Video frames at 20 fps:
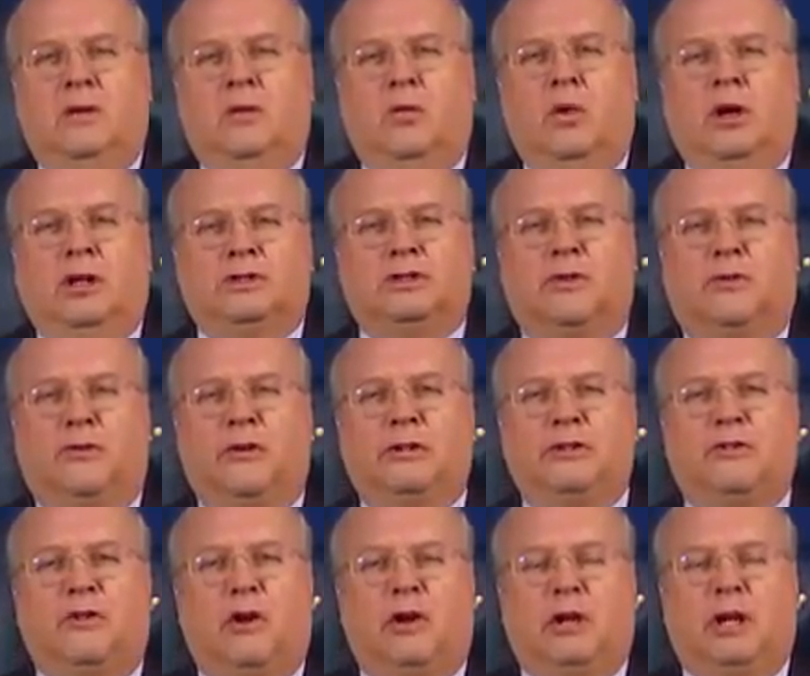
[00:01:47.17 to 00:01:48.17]
Well, so first
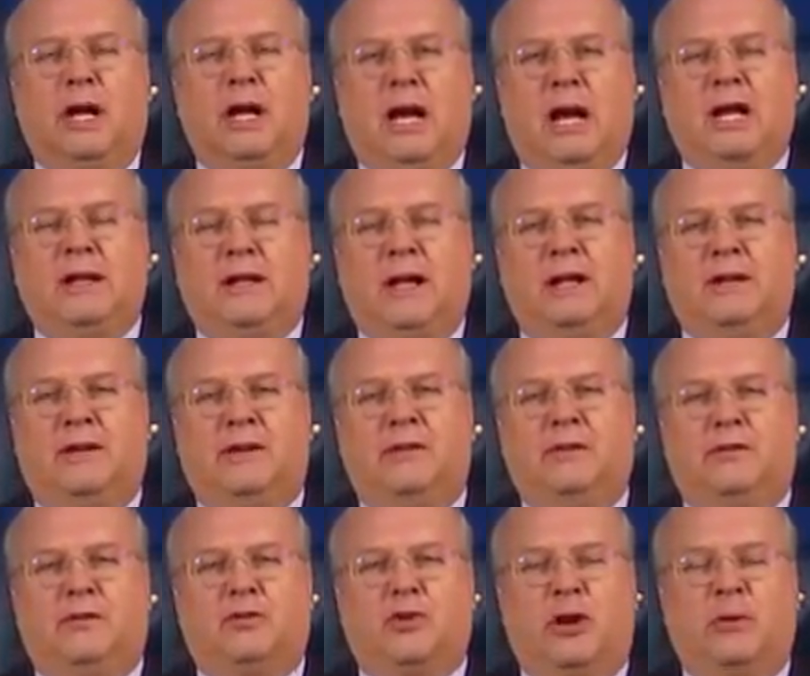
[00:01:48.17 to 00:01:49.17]
of all, I, I,
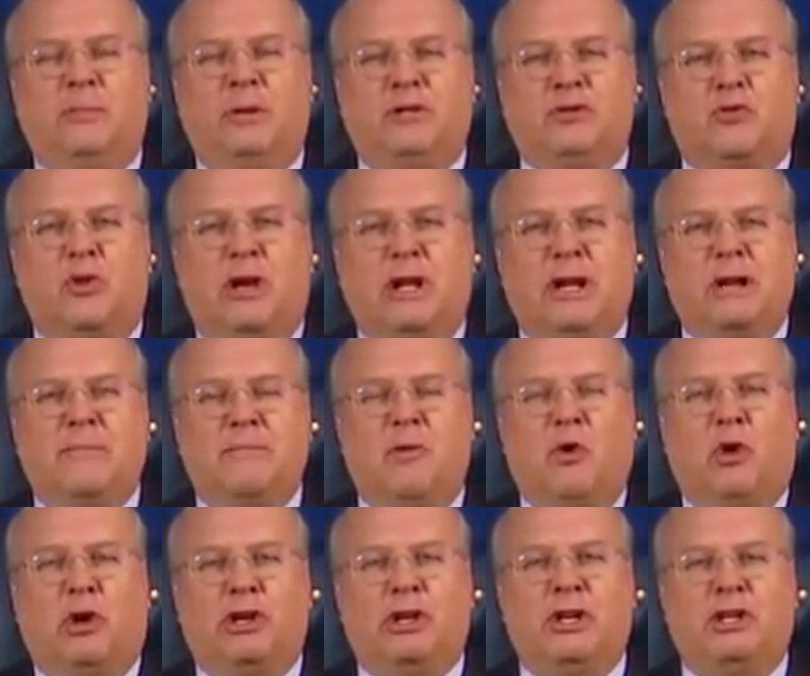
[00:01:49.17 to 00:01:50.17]
Trump has run a
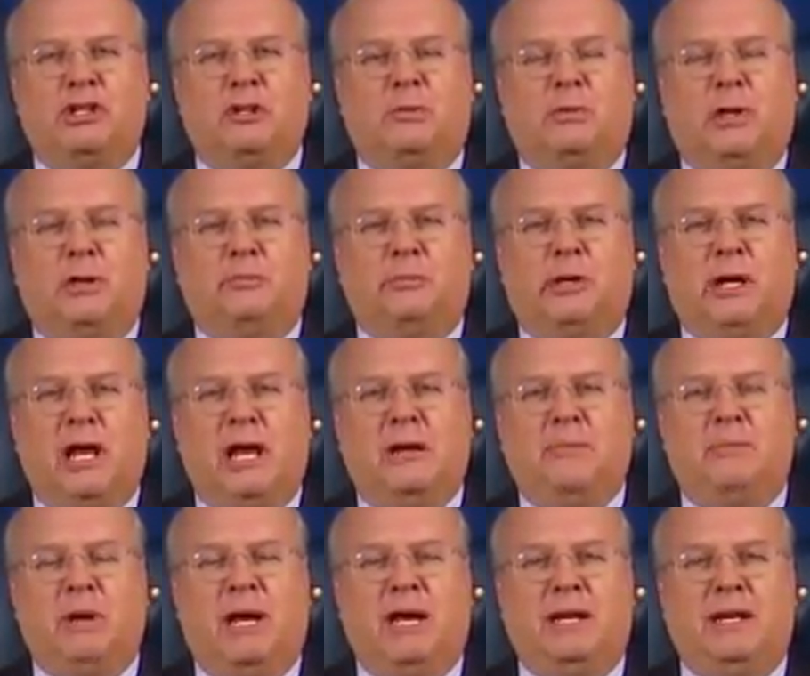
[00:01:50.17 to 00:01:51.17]
more disciplined
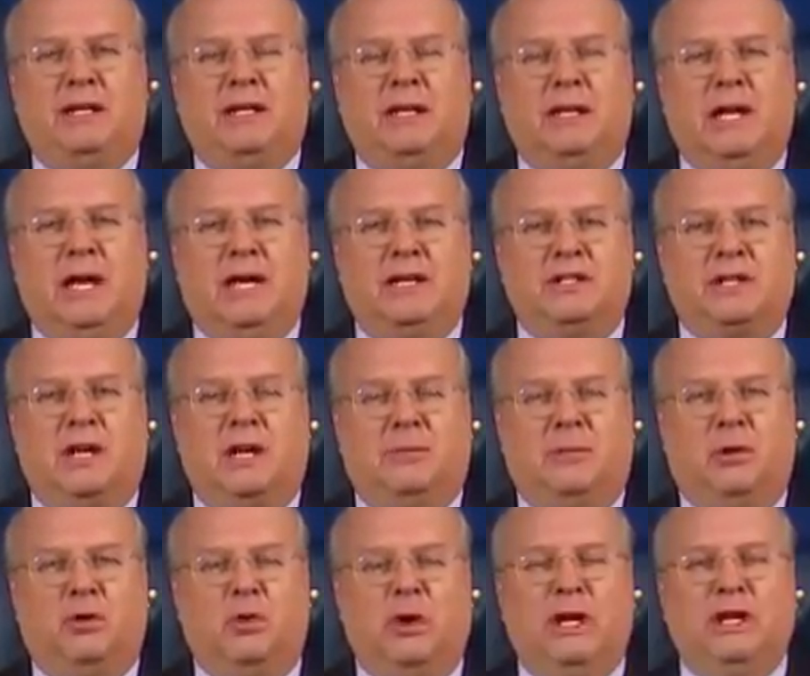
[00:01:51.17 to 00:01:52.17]
campaign in the last
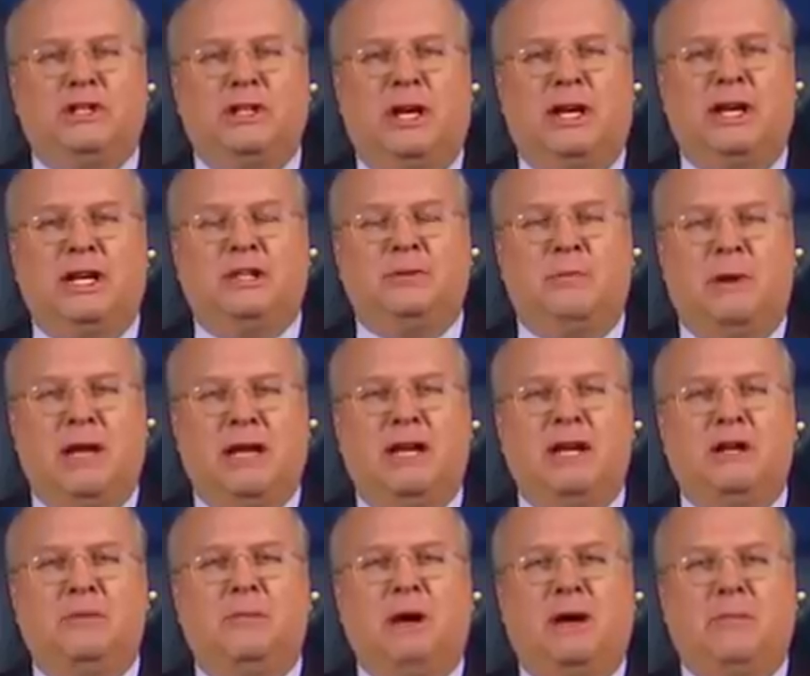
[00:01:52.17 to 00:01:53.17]
couple of weeks, and he's made
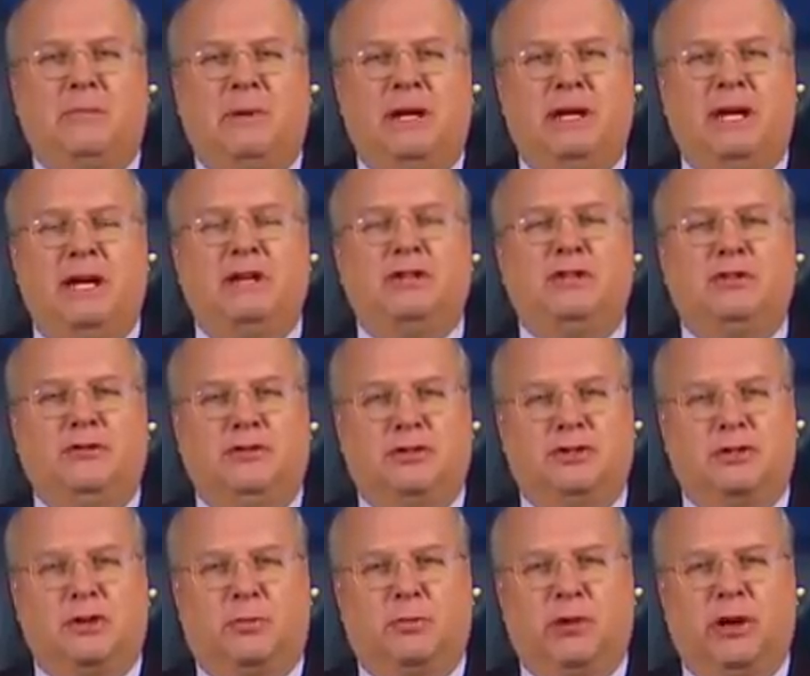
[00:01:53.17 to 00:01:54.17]
it about big issues
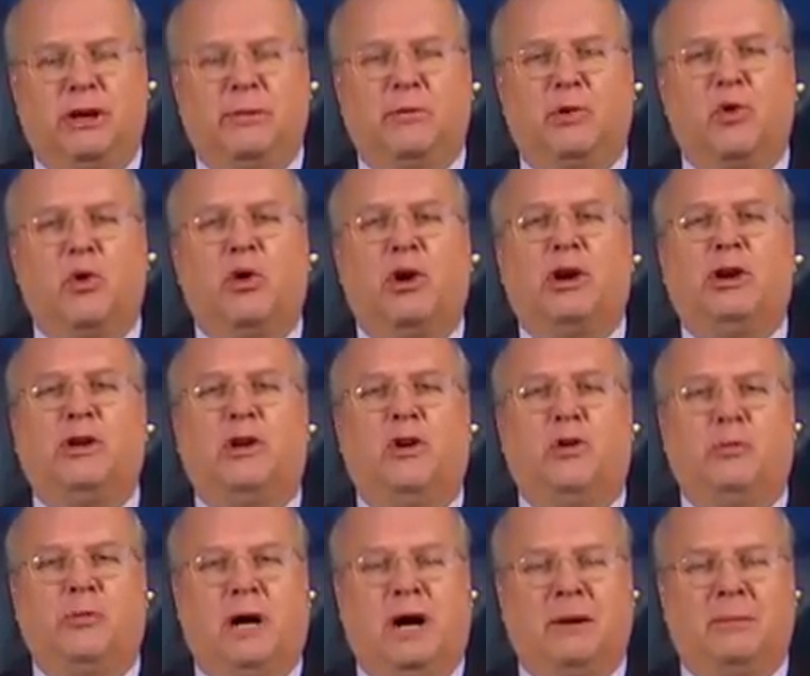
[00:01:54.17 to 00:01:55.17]
Supreme Court,
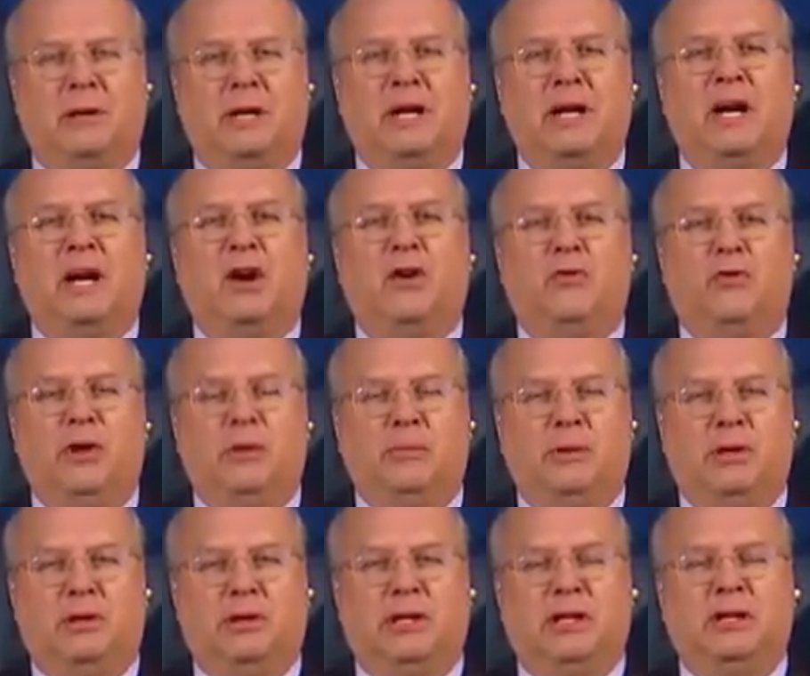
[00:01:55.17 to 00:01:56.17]
Obamacare,
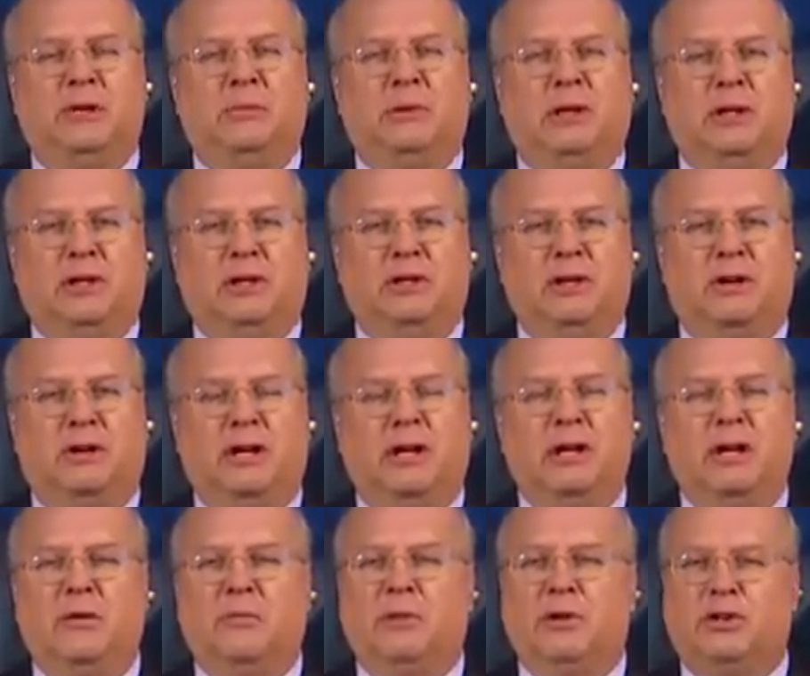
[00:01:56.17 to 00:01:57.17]
rebuilding the military,
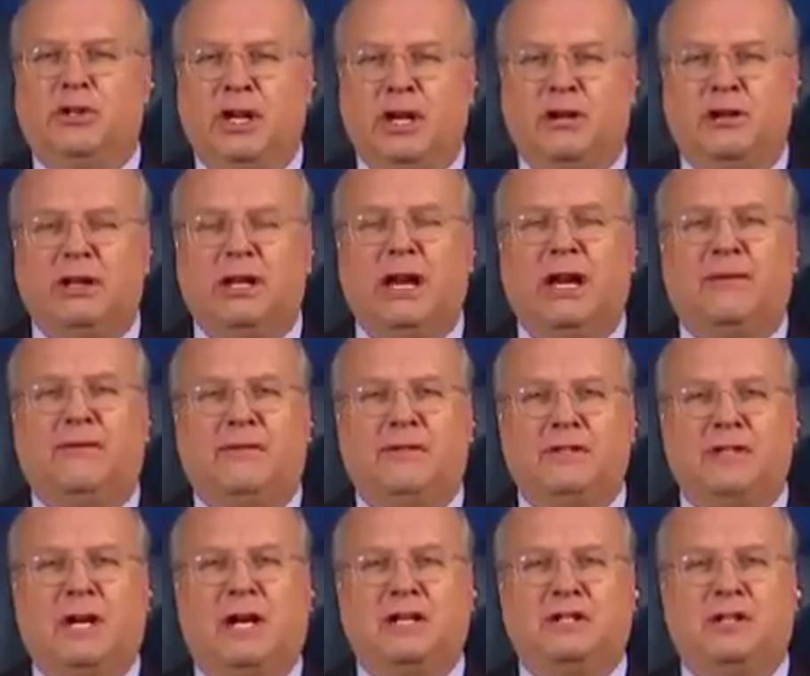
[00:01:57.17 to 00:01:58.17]
particularly
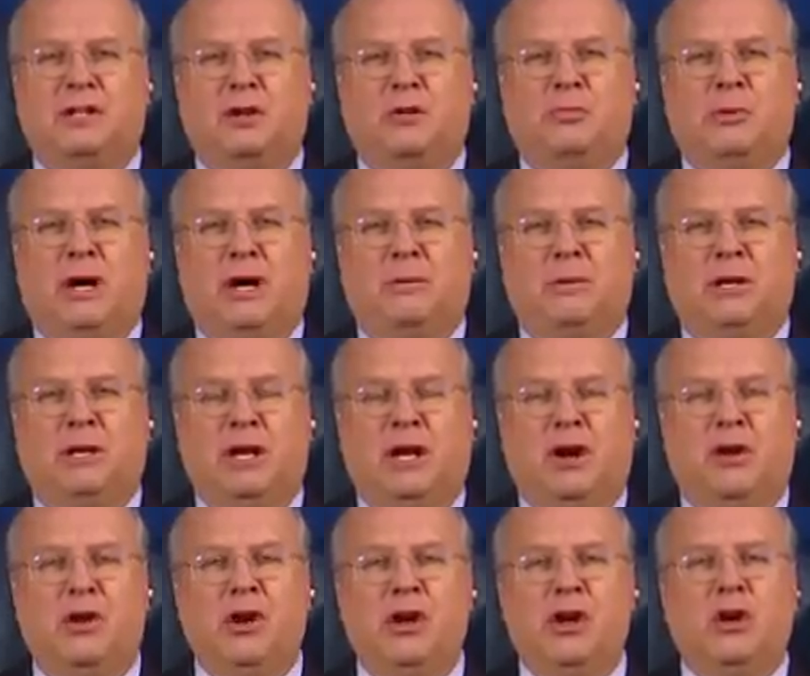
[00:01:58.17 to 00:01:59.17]
emphasizing
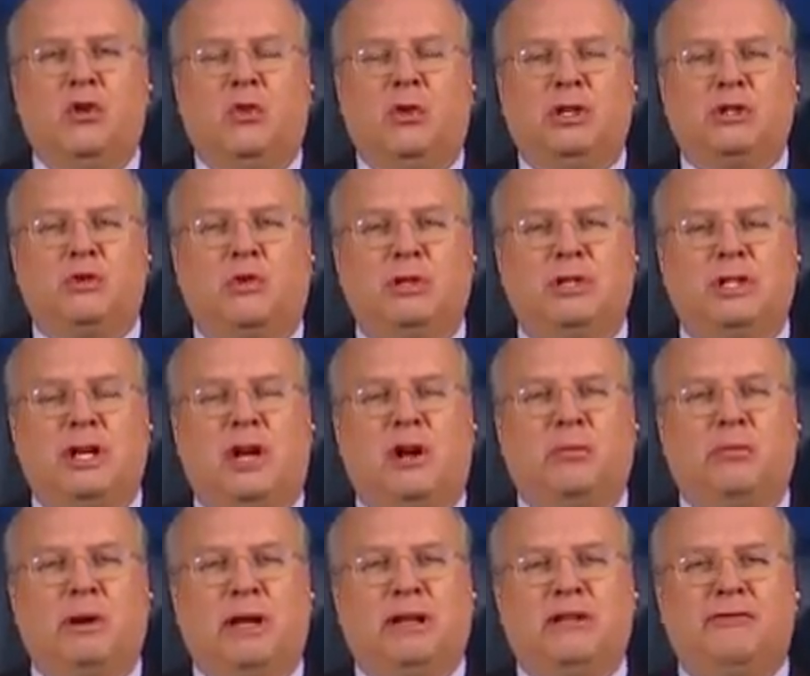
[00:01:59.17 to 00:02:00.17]
Obamacare, which was
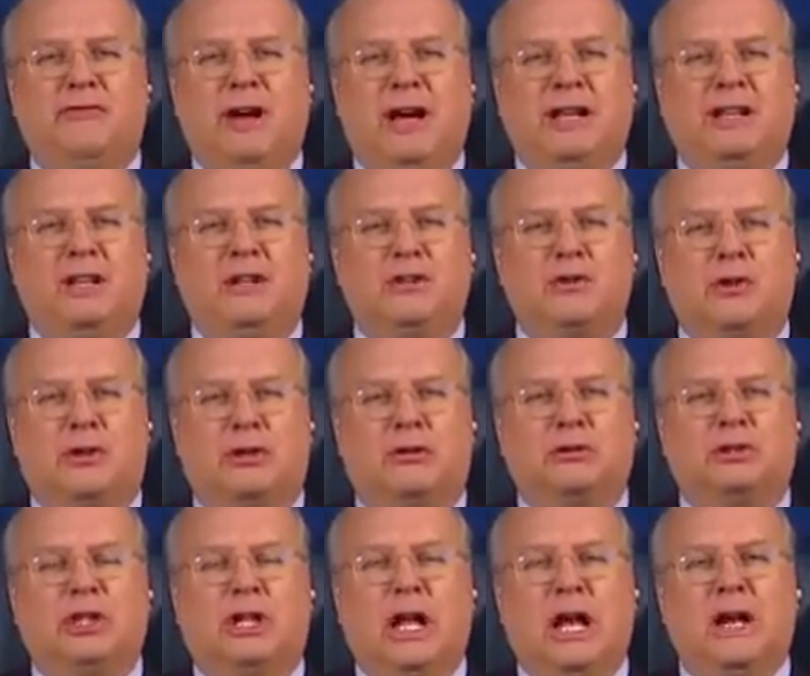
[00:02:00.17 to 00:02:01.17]
helped by the fact that there
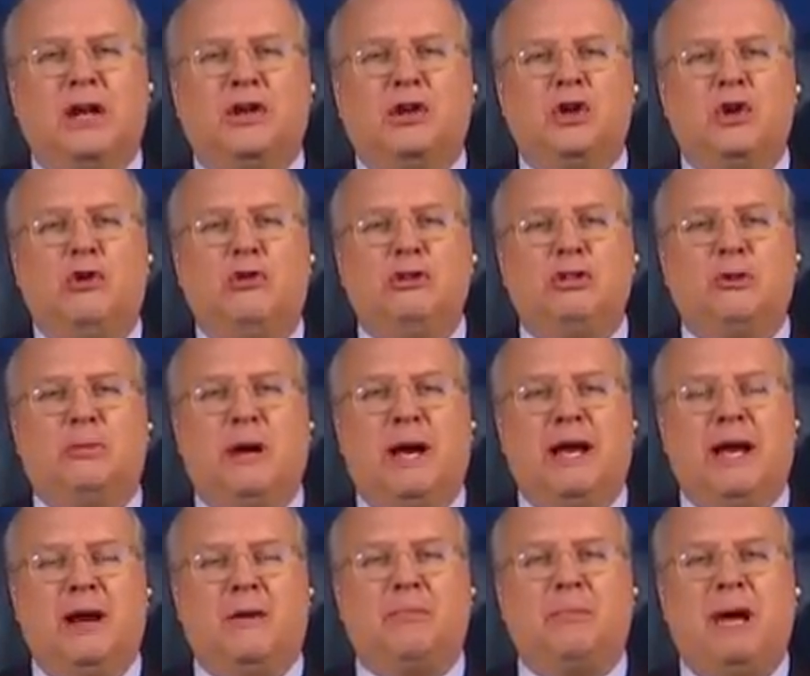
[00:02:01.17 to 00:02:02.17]
was a lot of news about
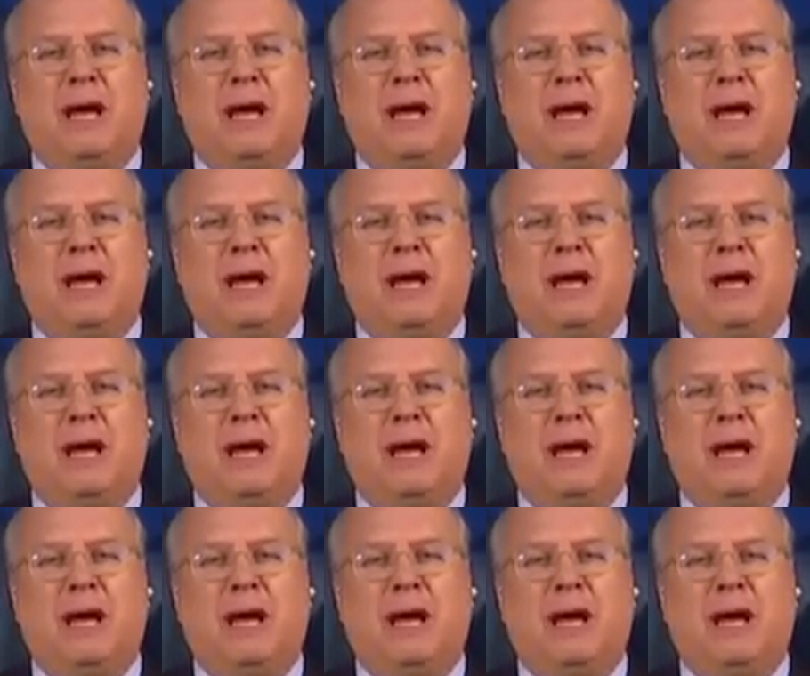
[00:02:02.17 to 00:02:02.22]
how mm -hmm.